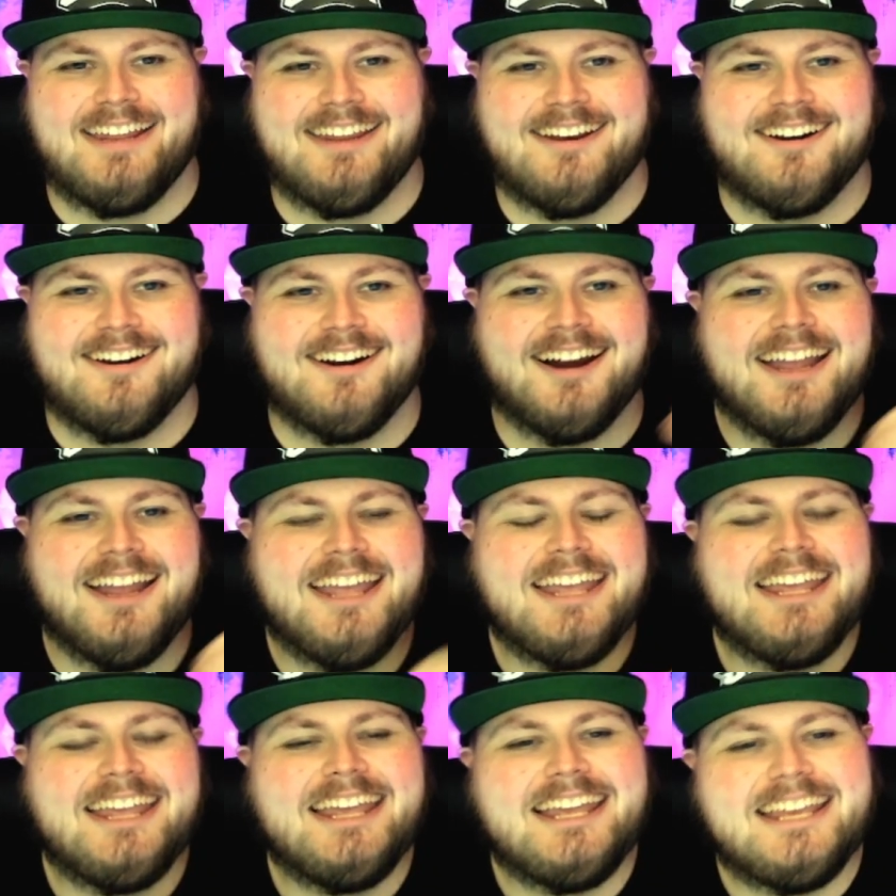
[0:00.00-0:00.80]
here
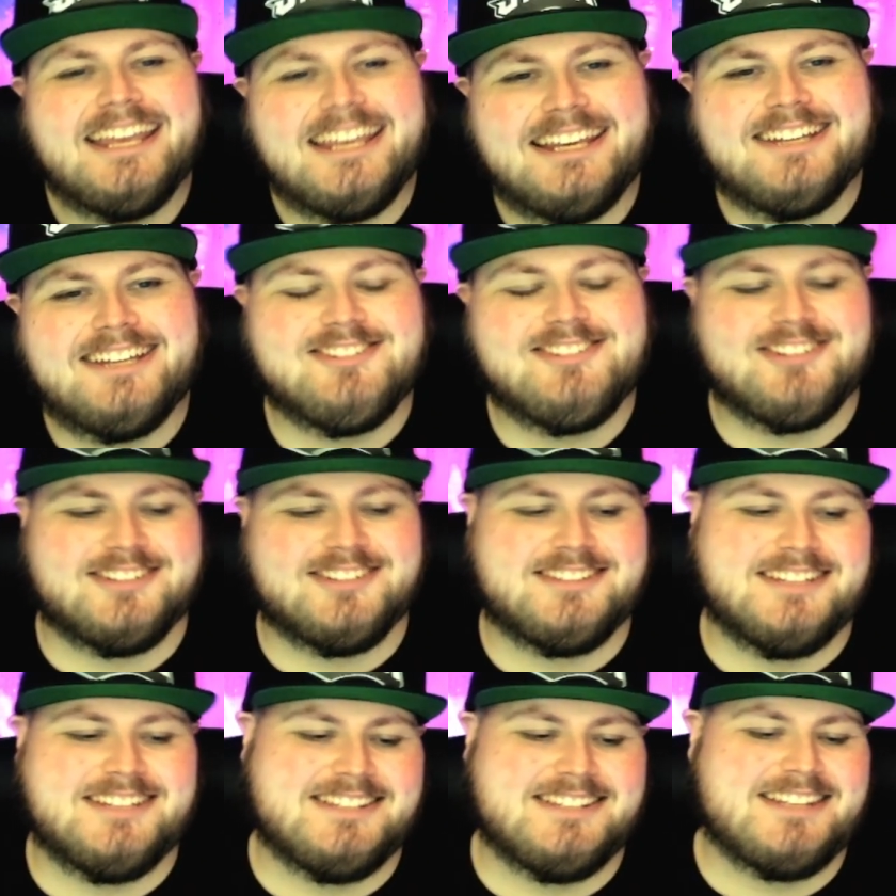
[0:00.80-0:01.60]
in
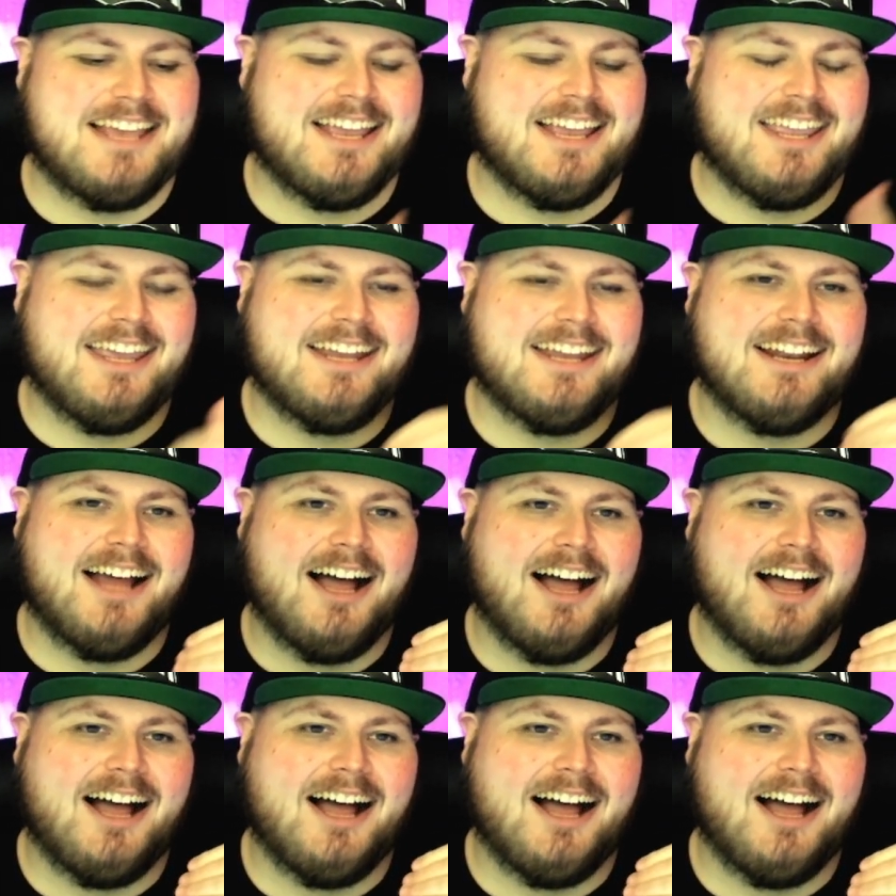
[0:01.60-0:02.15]
just a second.